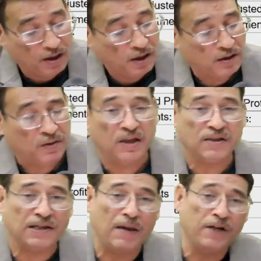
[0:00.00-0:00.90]
This
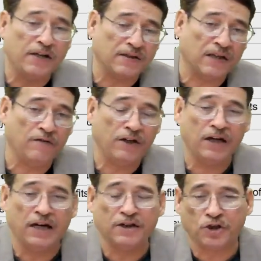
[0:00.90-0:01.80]
time it is given
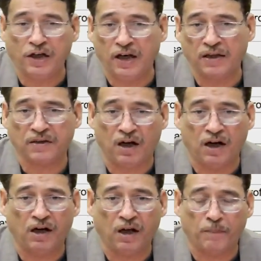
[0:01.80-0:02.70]
that she has
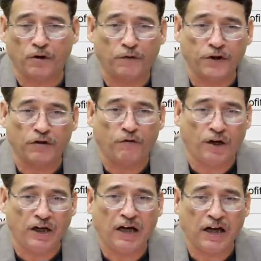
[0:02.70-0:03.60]
earned a profit of
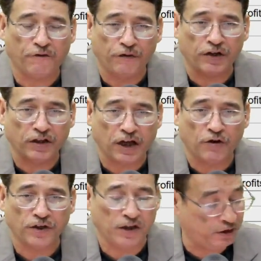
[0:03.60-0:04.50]

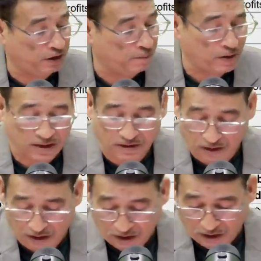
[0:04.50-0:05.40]
1,50,000 in the past.
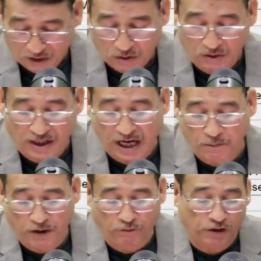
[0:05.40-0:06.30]
So that
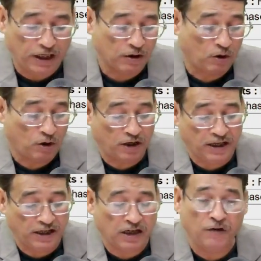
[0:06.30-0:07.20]
means we are
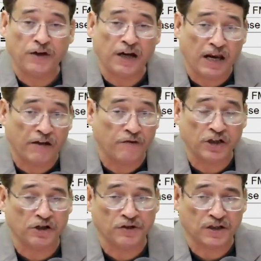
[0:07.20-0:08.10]
already given average
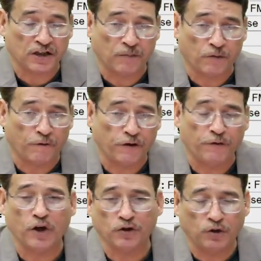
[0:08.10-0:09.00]
adjusted profit,
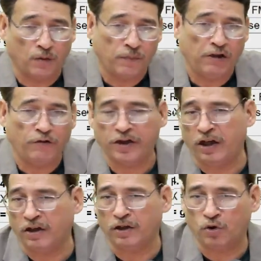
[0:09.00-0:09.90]
because normally we
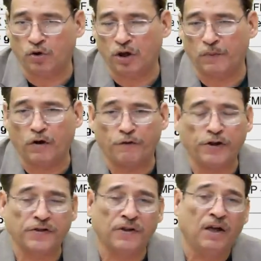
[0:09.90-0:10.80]
take the total
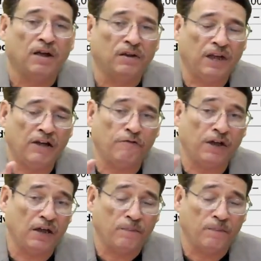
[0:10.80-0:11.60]
profits, then we